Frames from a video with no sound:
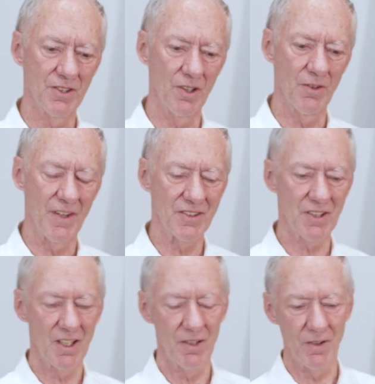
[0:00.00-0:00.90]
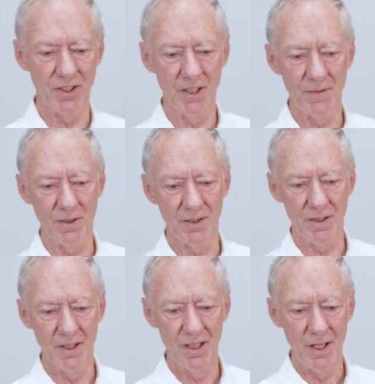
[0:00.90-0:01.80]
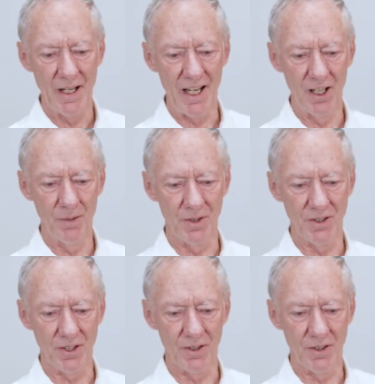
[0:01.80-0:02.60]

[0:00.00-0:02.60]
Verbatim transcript: So that's a kind of a different element